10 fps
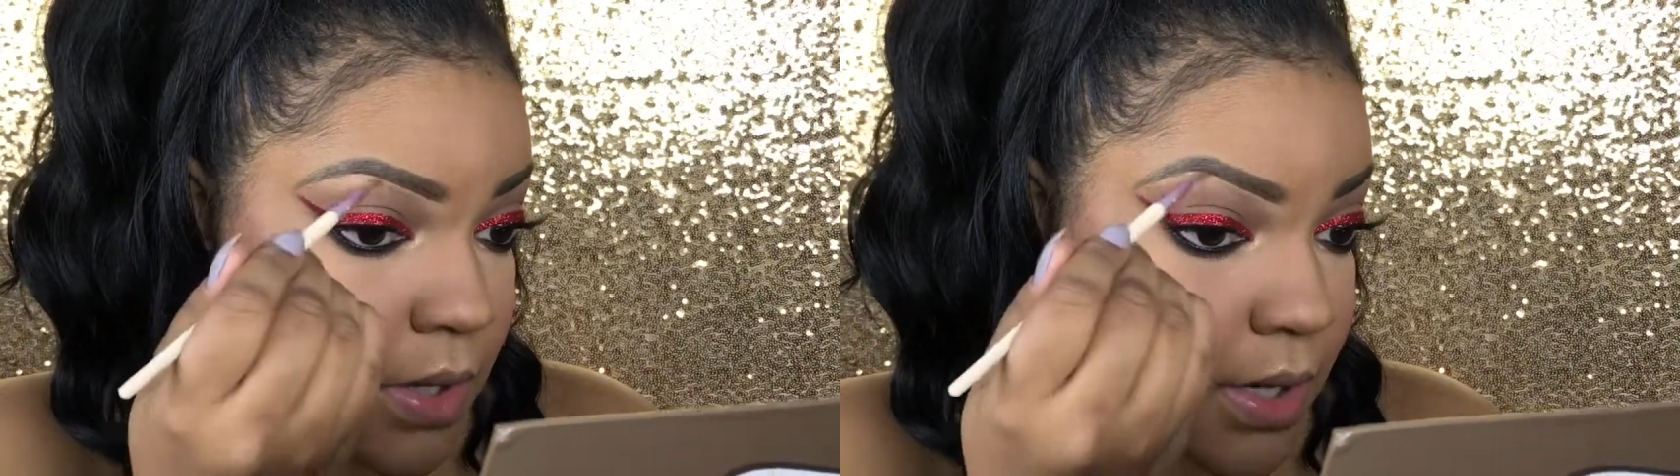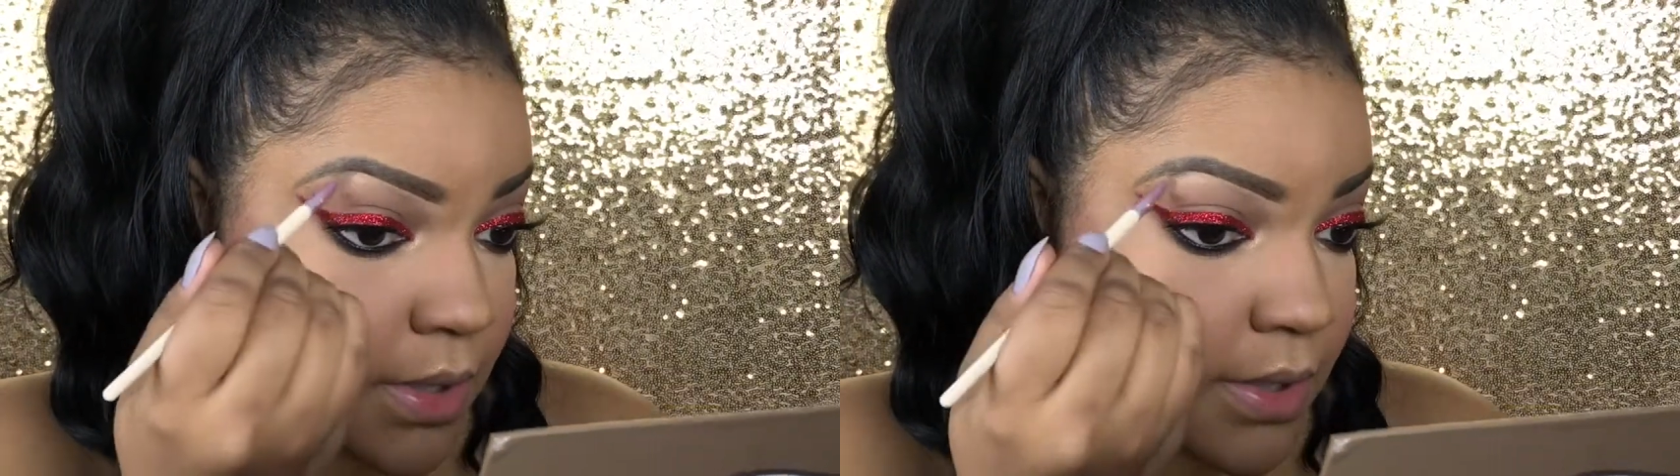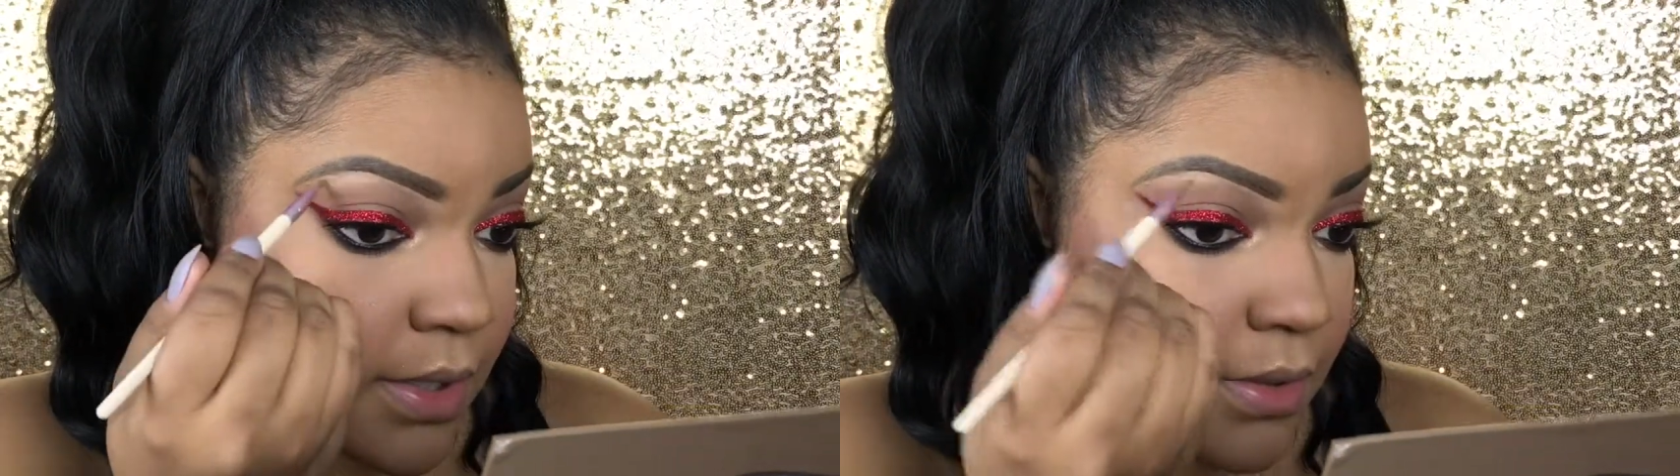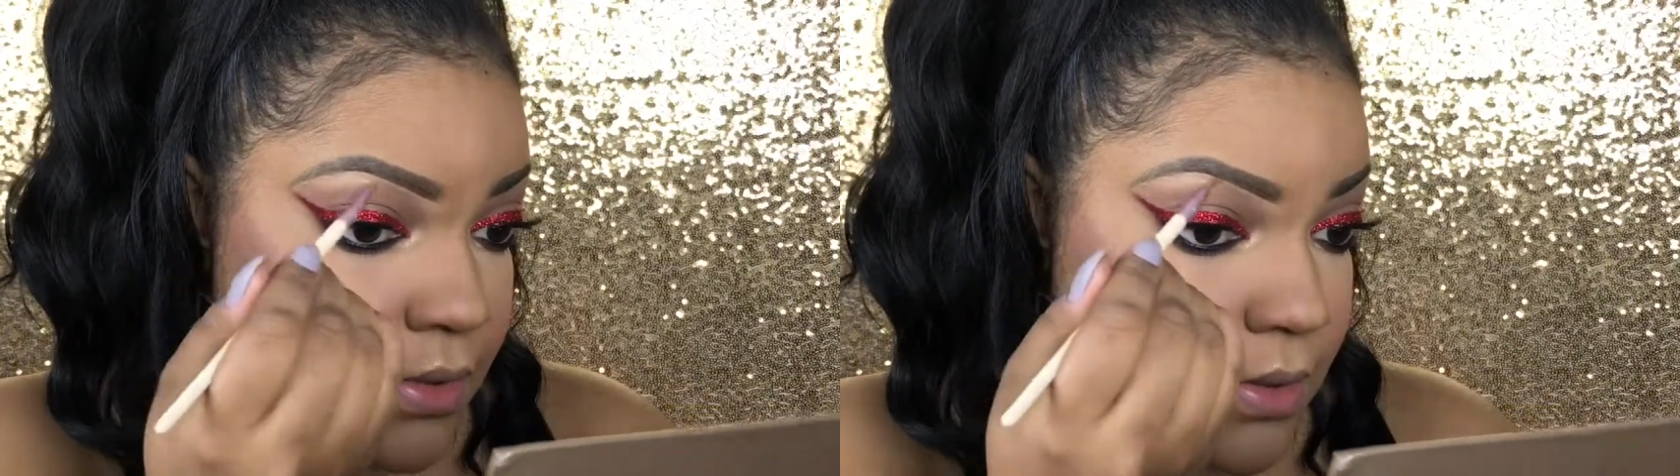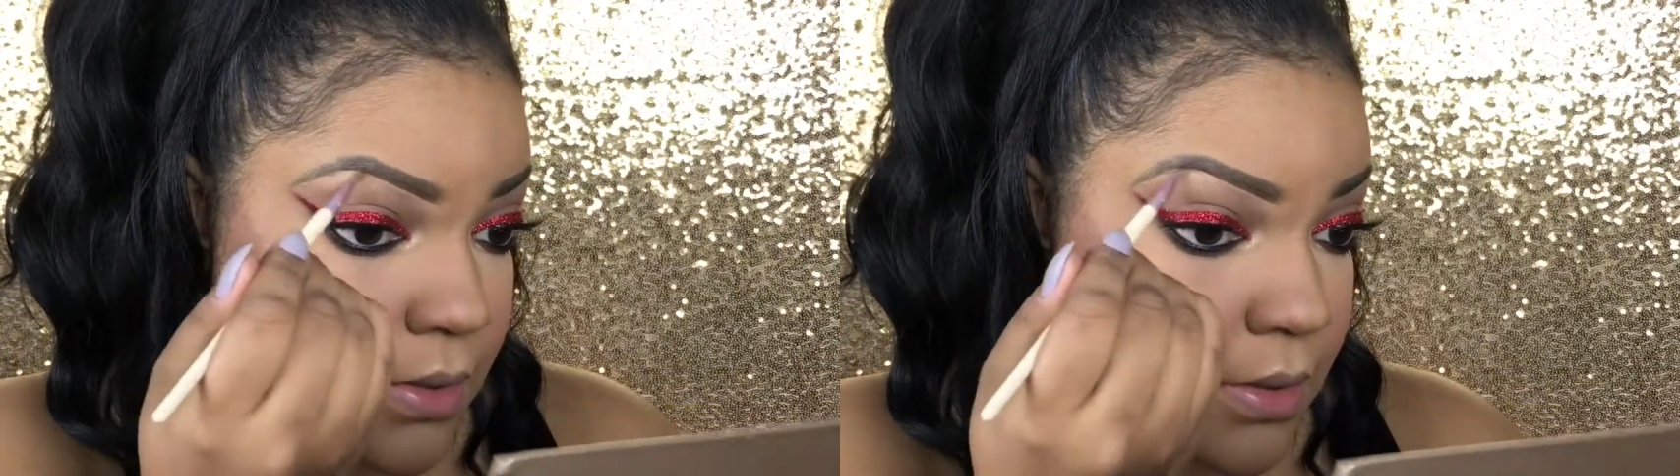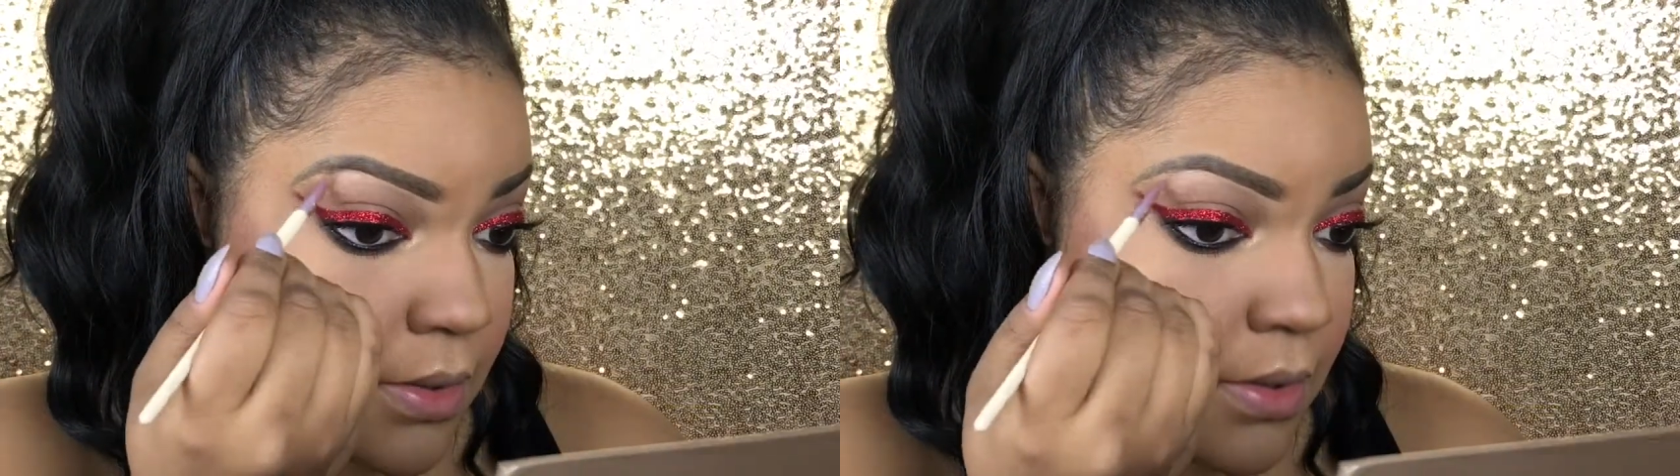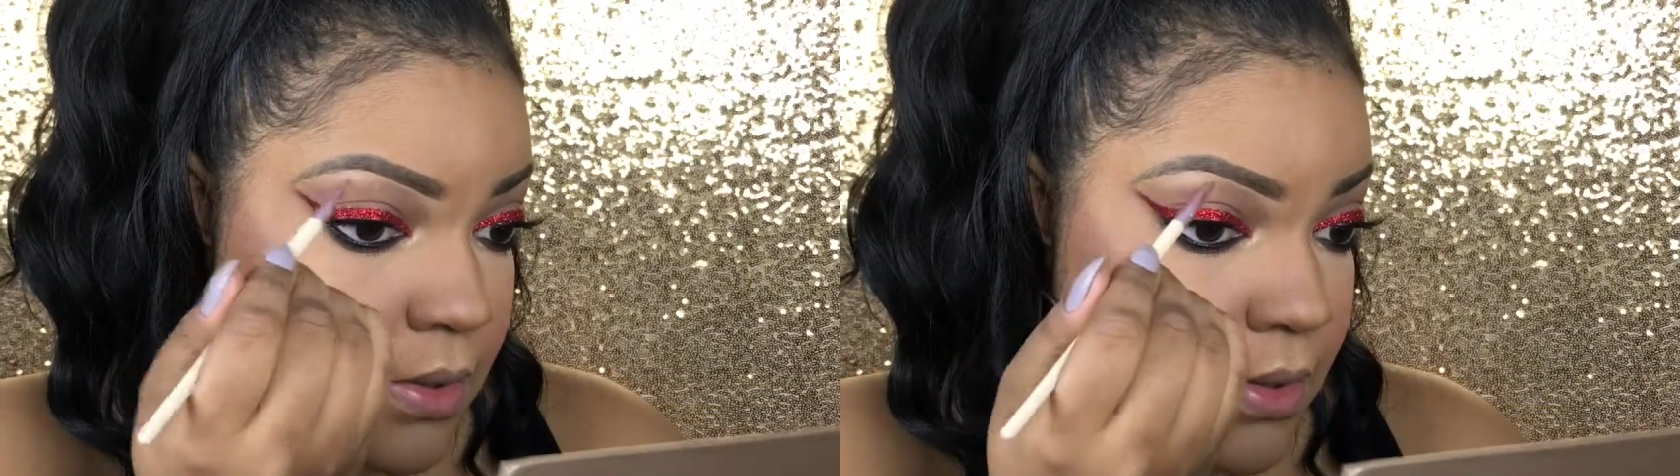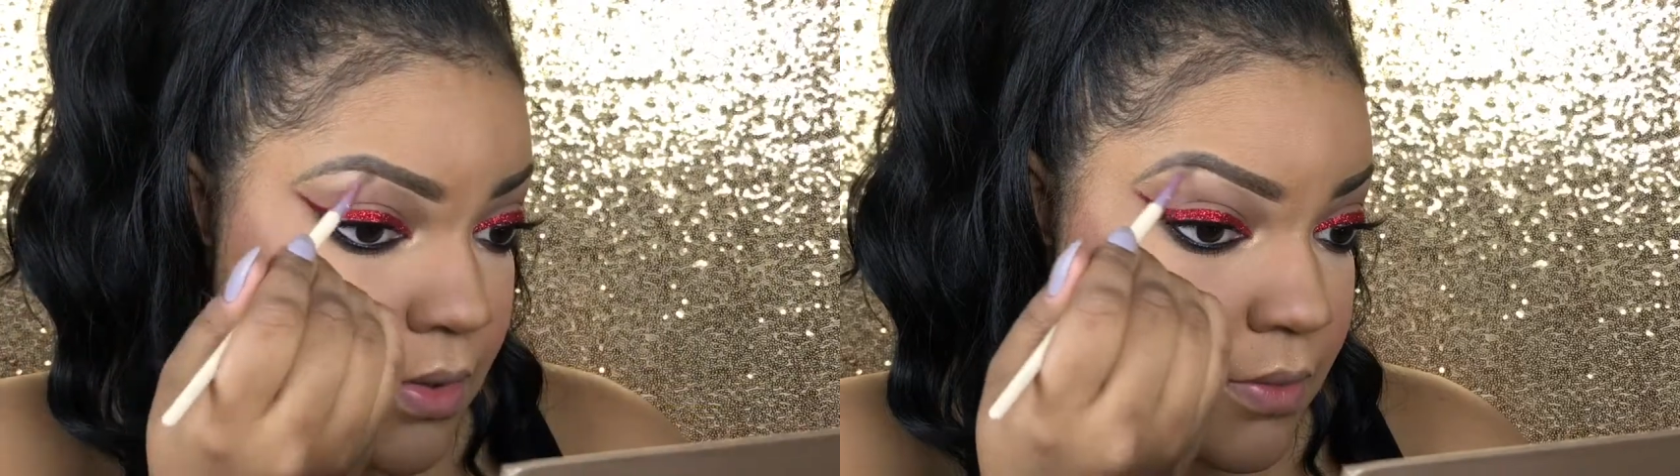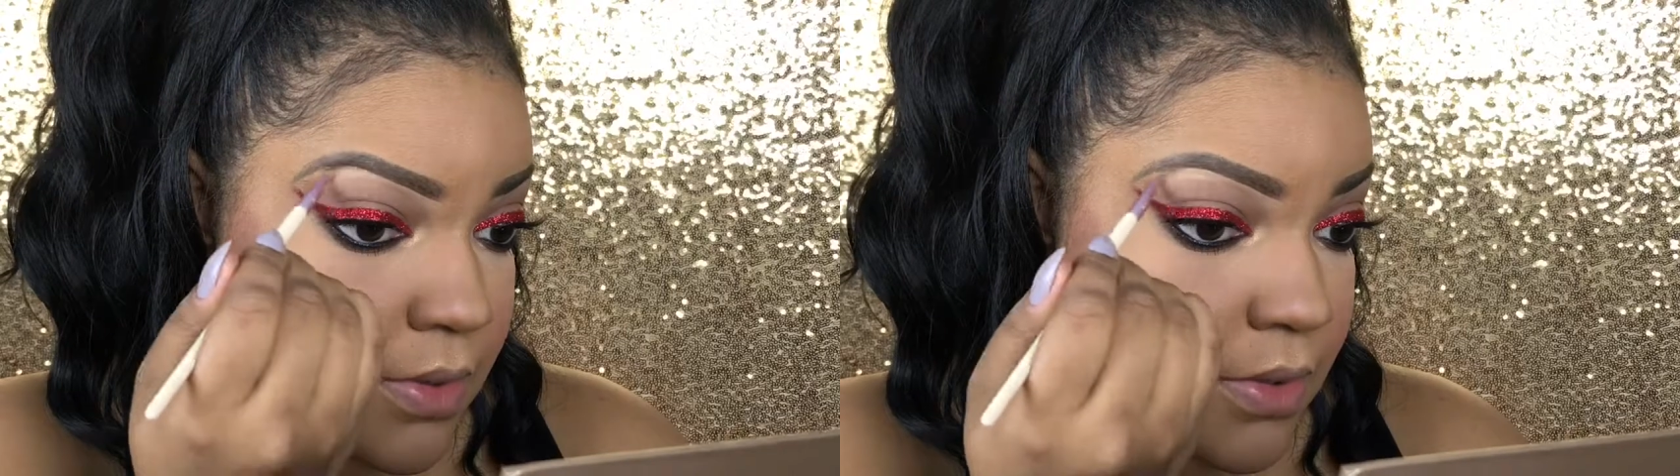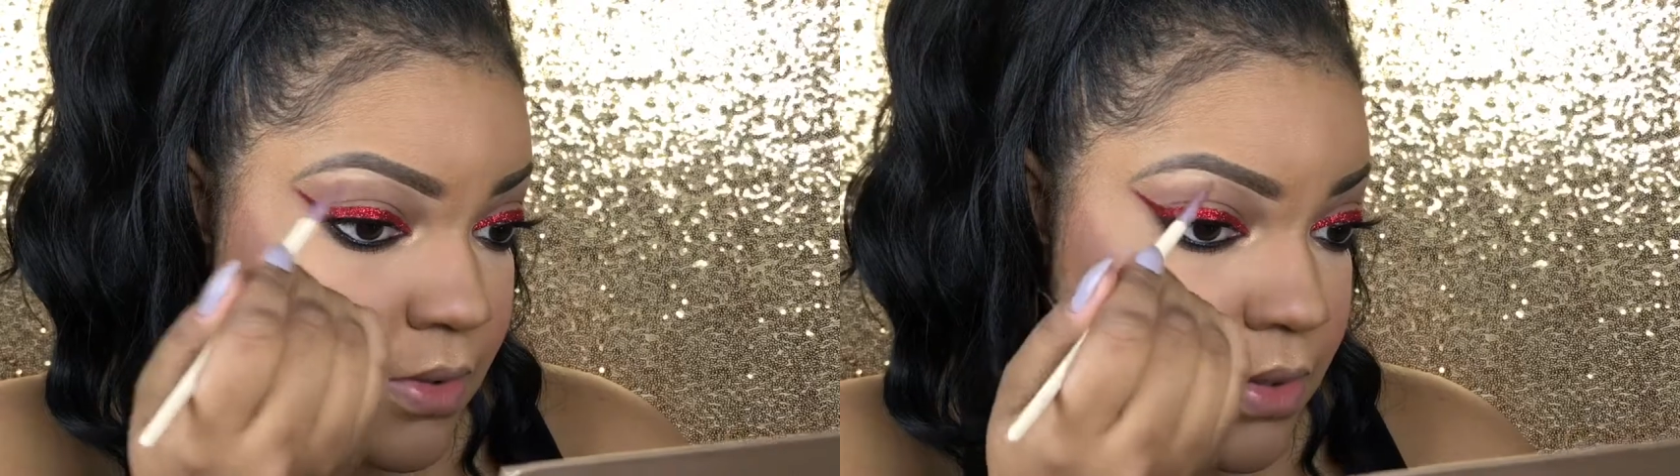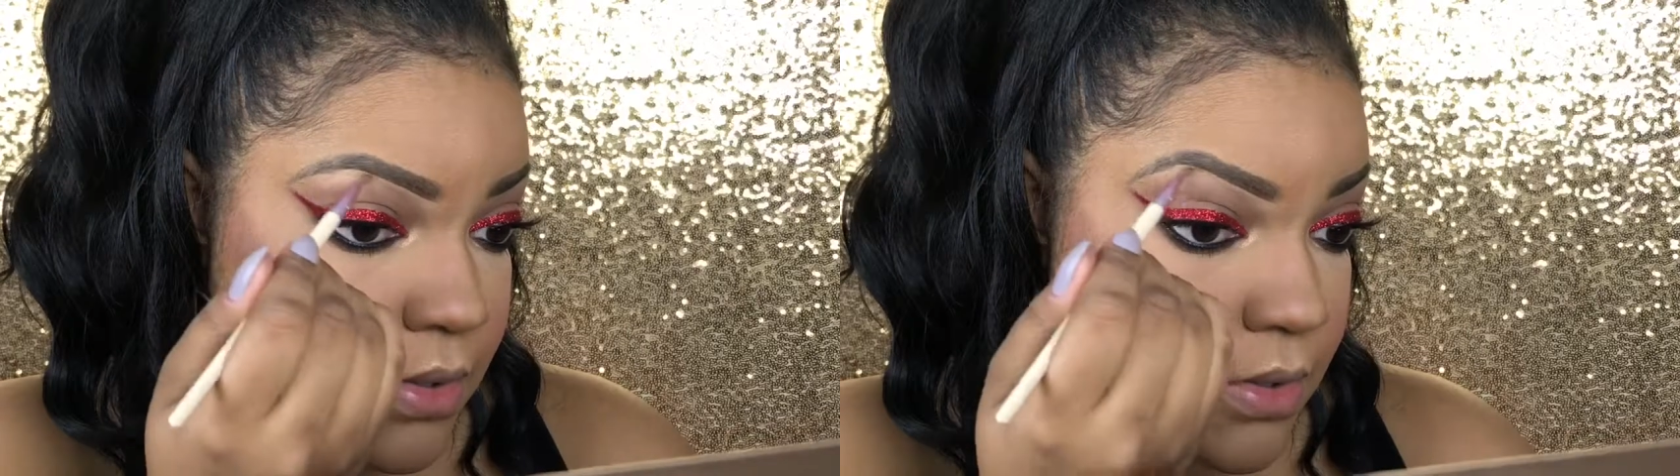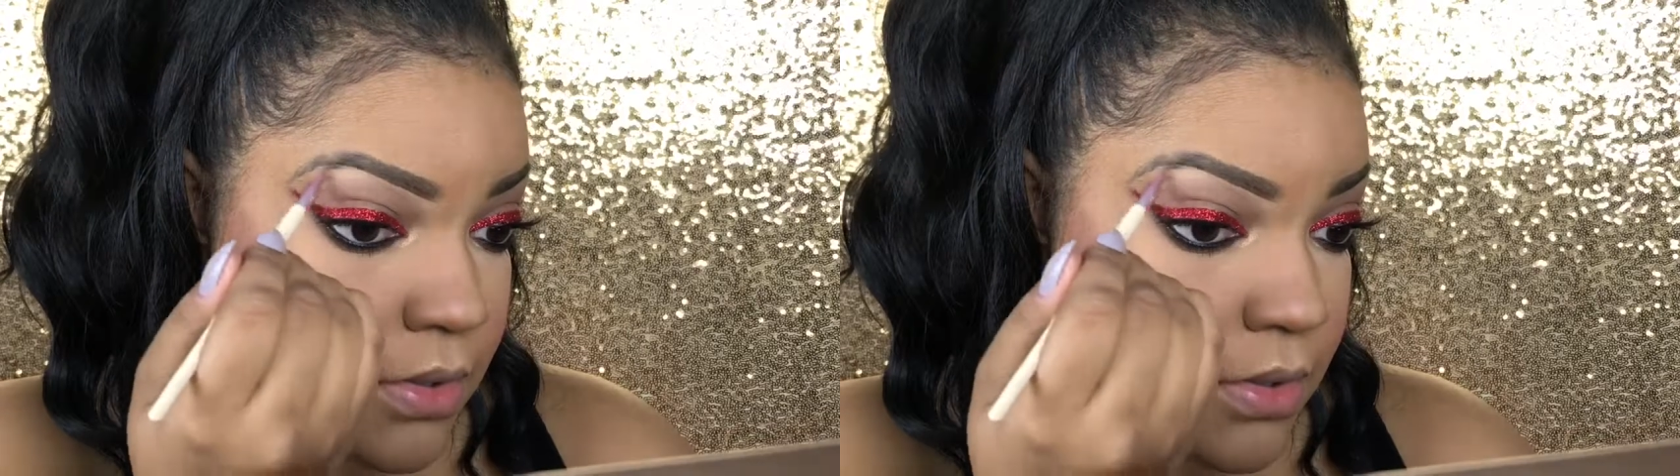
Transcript: highlight going on.